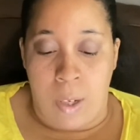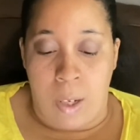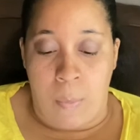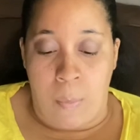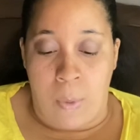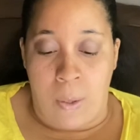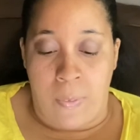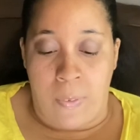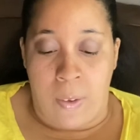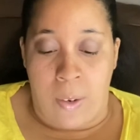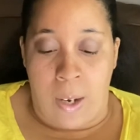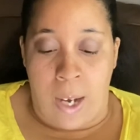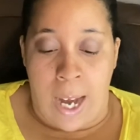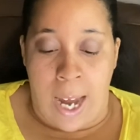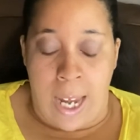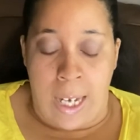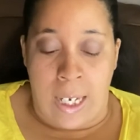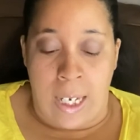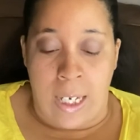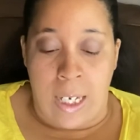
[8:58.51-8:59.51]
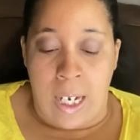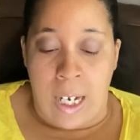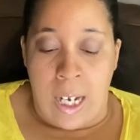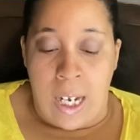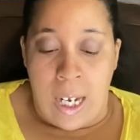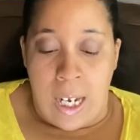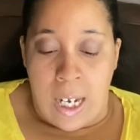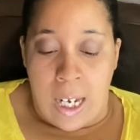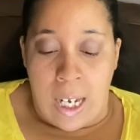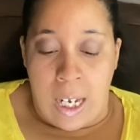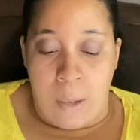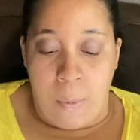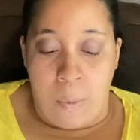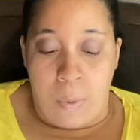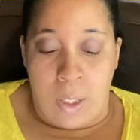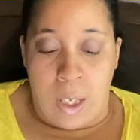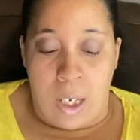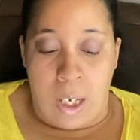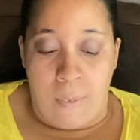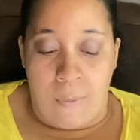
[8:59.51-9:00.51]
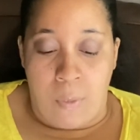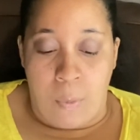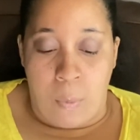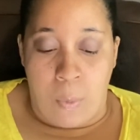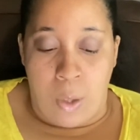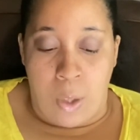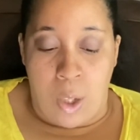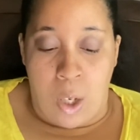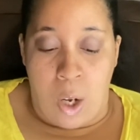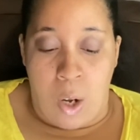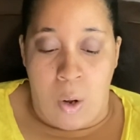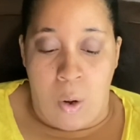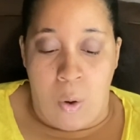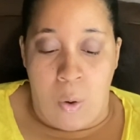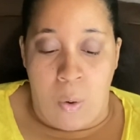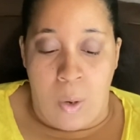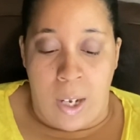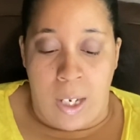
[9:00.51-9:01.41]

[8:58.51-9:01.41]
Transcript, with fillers: And when they're added, he will let everyone know.